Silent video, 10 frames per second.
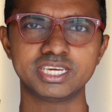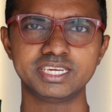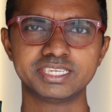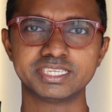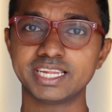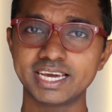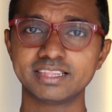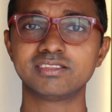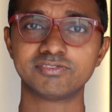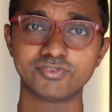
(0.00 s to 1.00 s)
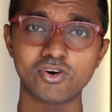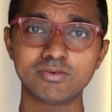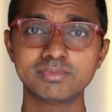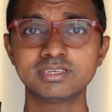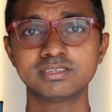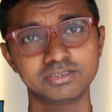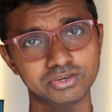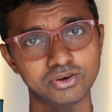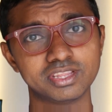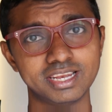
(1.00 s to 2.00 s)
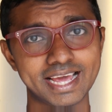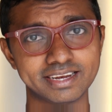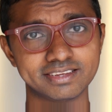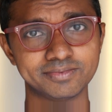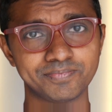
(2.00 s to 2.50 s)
is neither the former nor the latter.